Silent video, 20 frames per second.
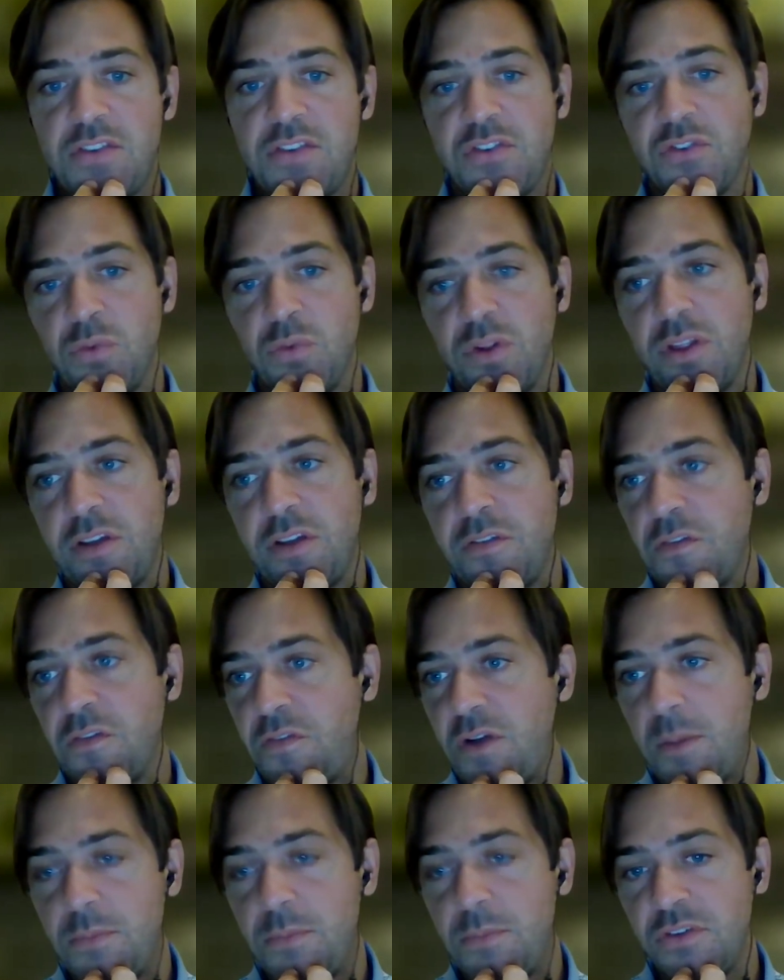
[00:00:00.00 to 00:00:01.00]
And this is really
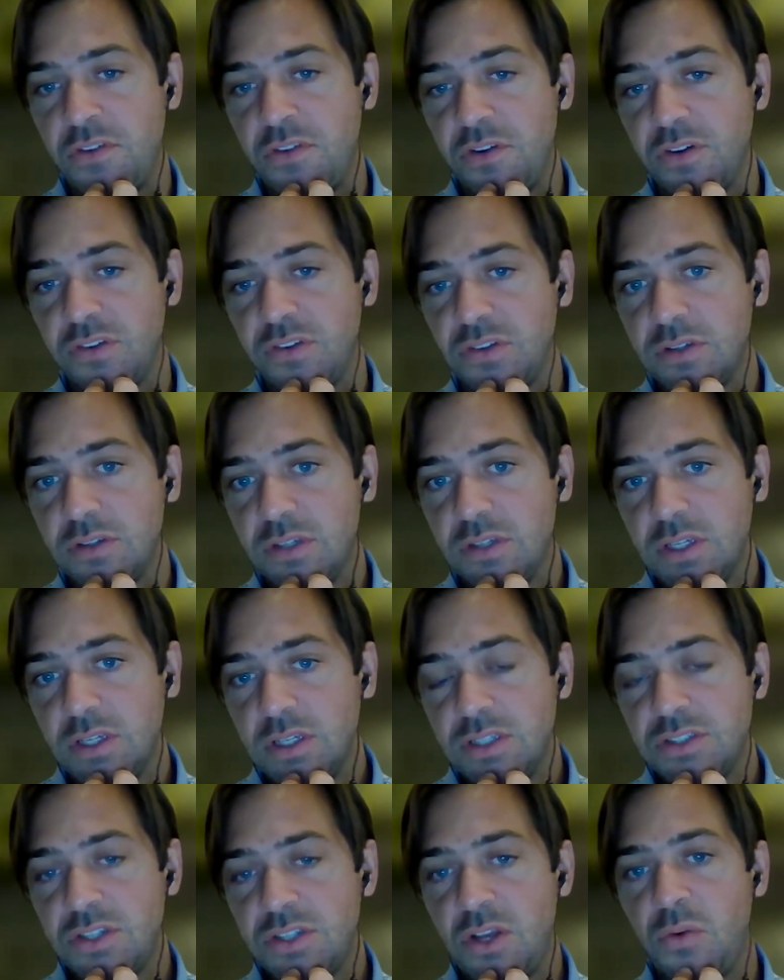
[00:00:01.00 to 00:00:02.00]
for FUB users.
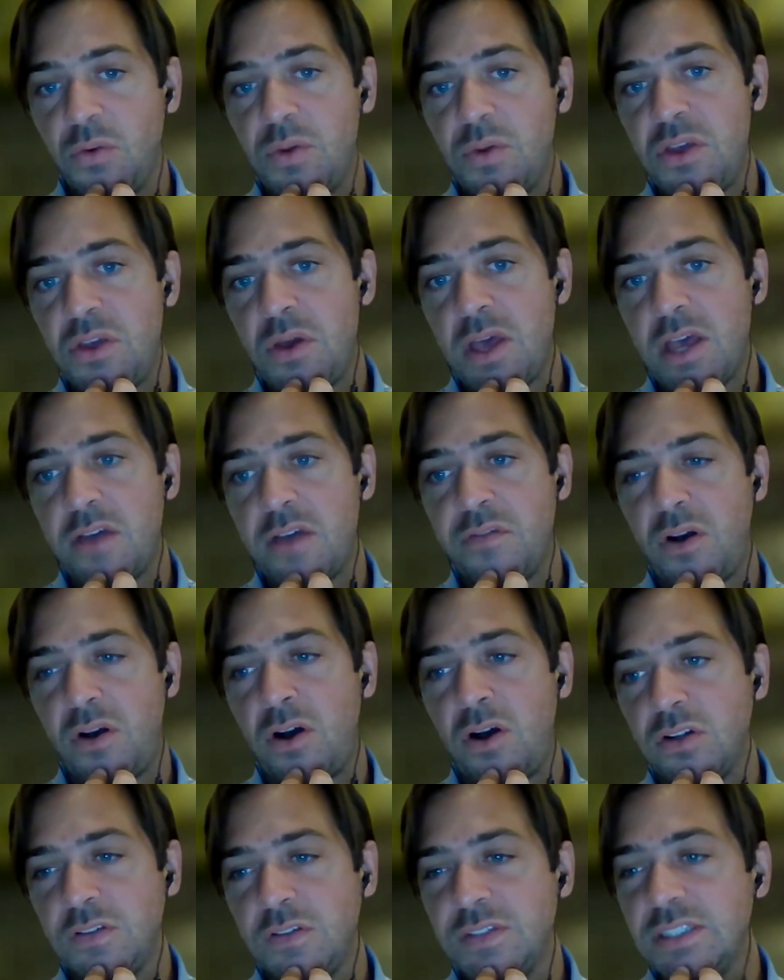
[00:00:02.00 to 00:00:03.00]
So when you have
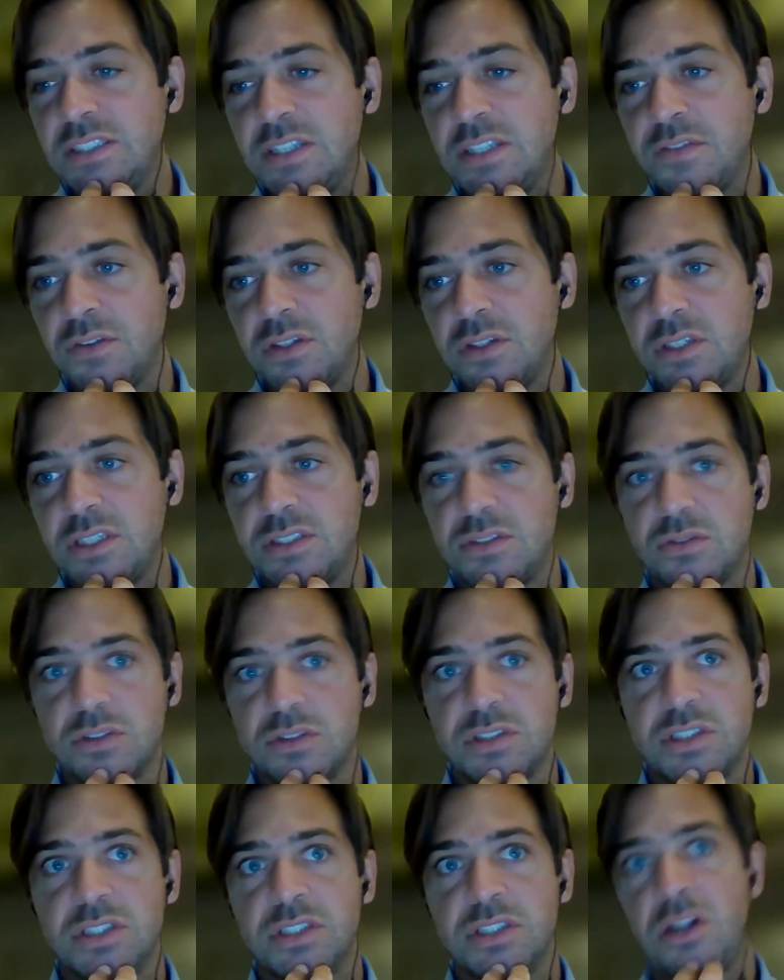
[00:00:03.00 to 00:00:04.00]
all of these different lead
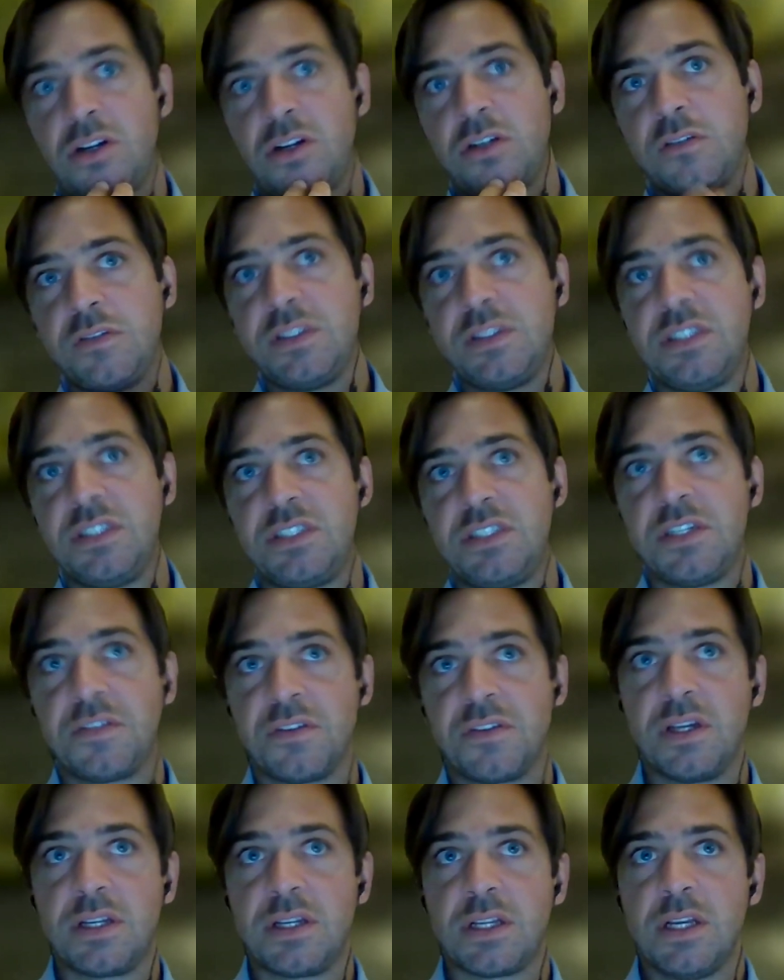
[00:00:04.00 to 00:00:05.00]
sources and all these
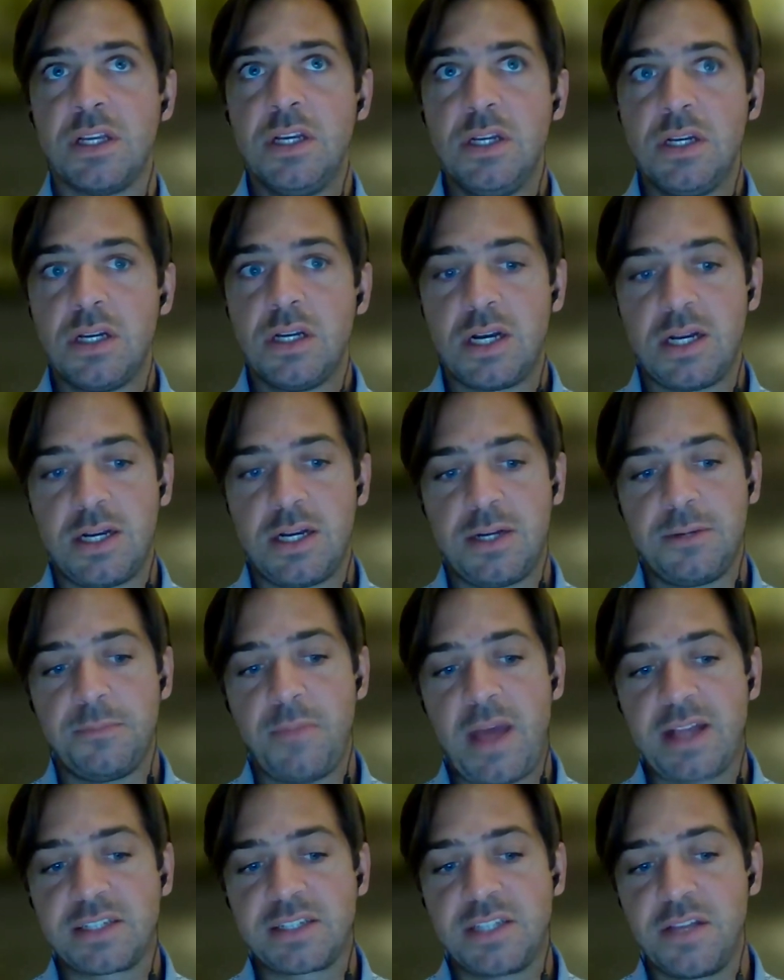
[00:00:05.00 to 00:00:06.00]
different
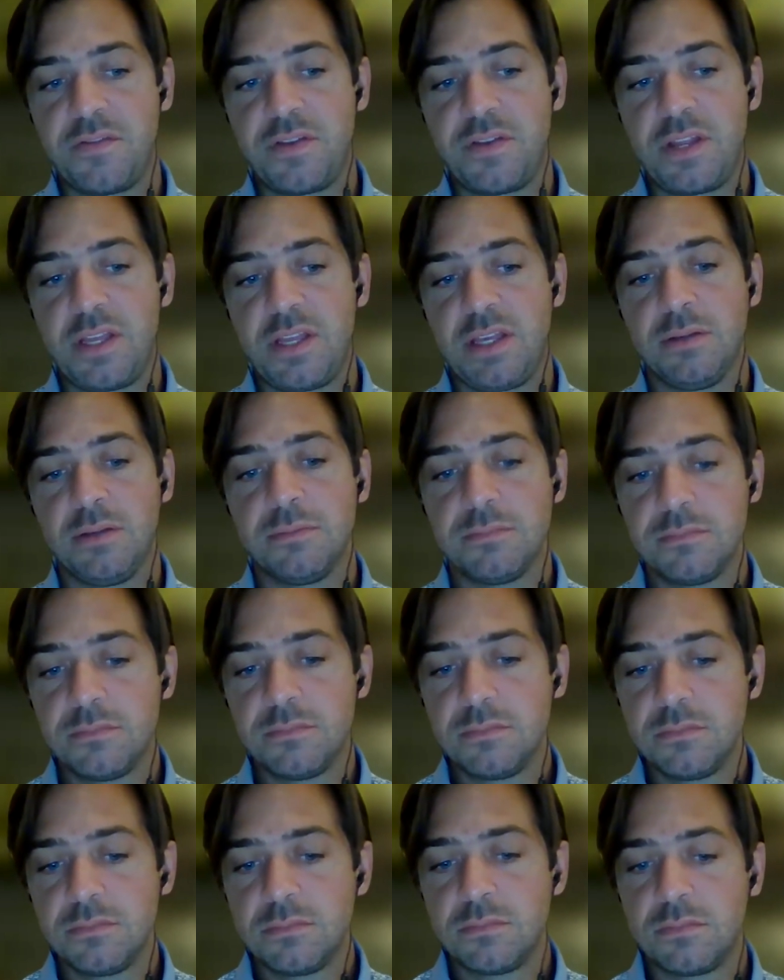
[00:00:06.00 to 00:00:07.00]
activity
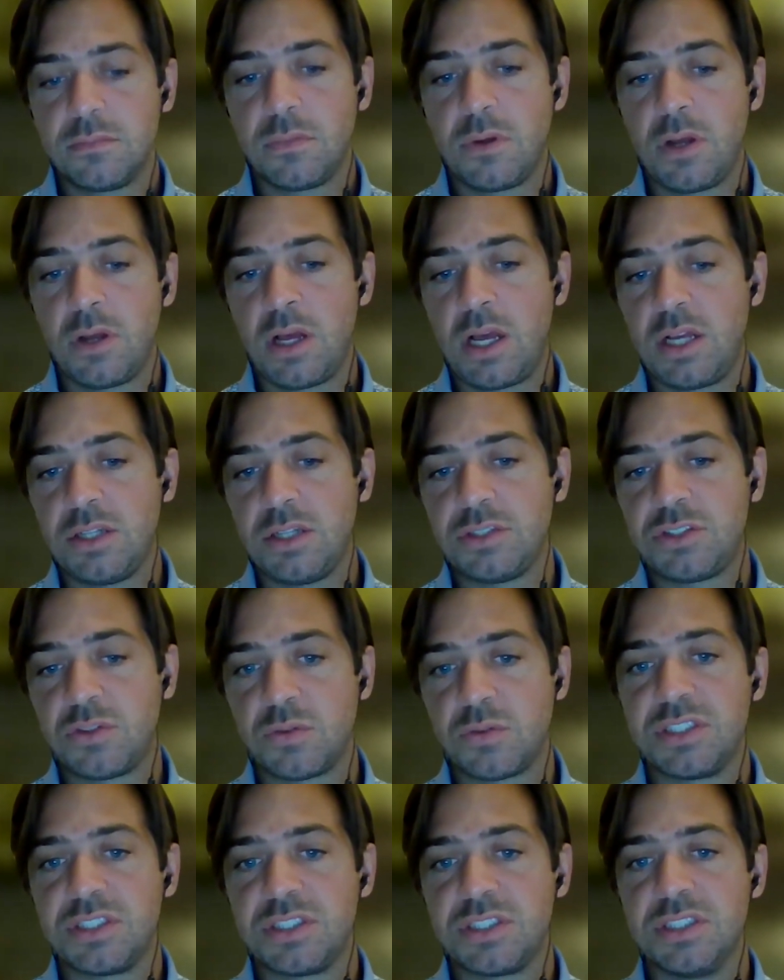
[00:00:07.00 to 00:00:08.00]

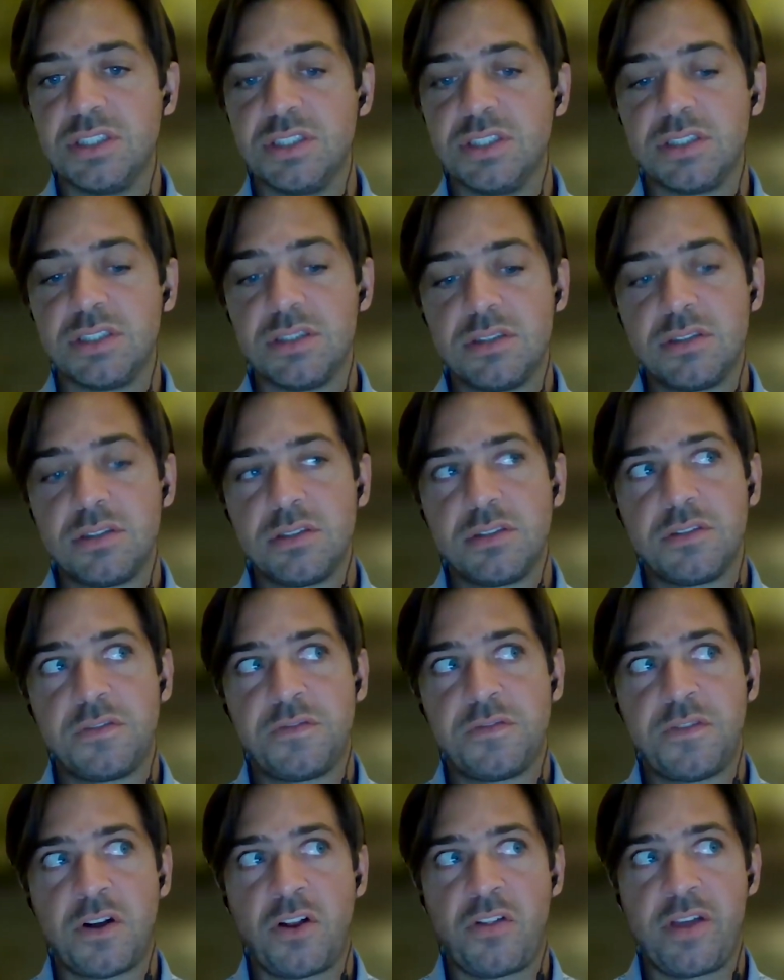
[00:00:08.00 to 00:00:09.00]
sources
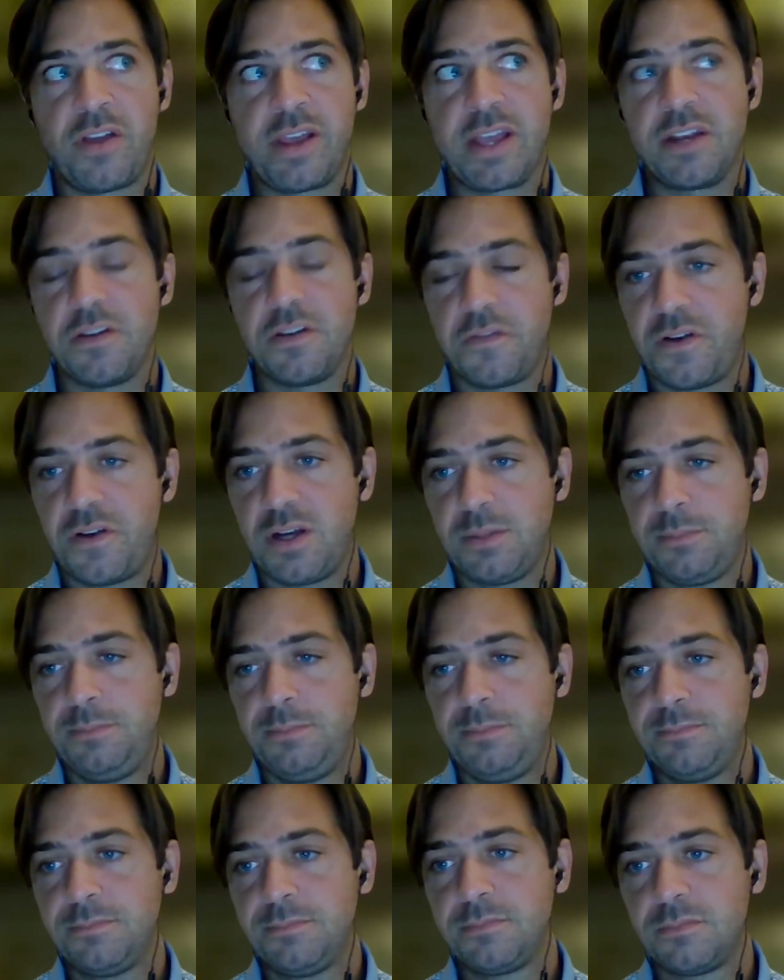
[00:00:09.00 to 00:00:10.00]
funneling into
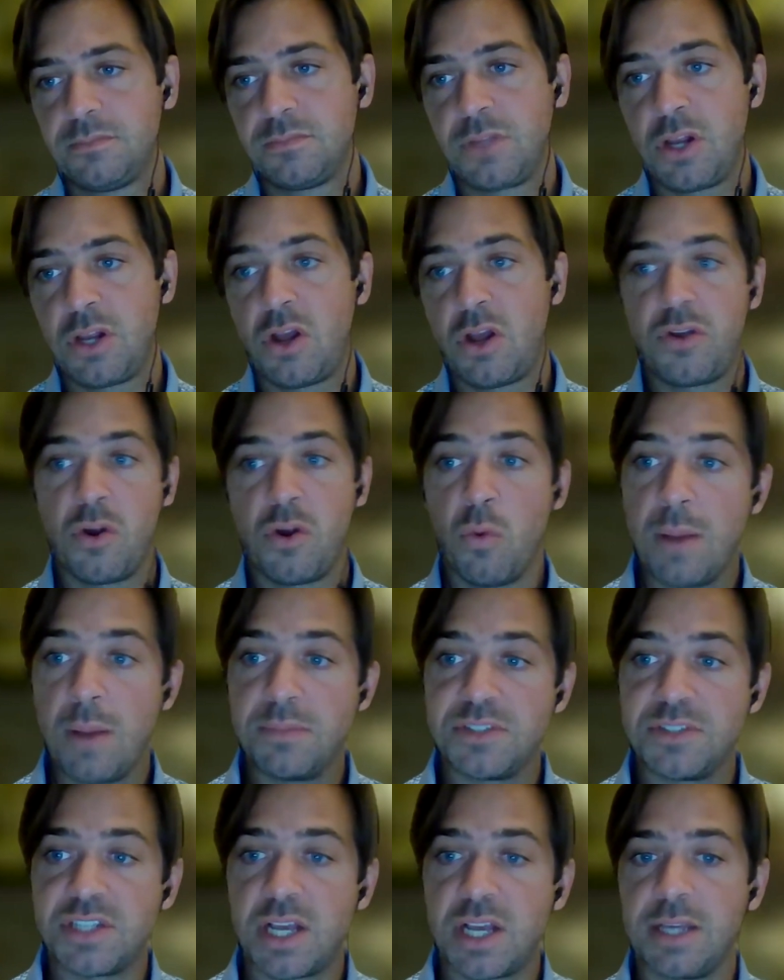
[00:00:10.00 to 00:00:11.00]
FUB, your
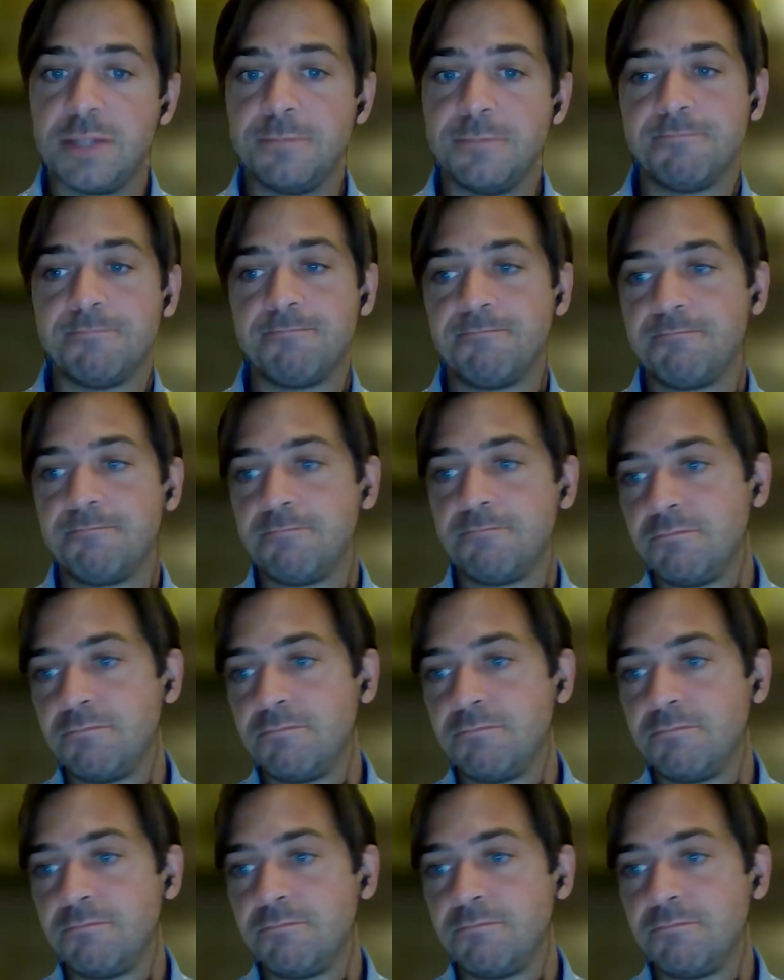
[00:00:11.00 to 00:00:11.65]
website,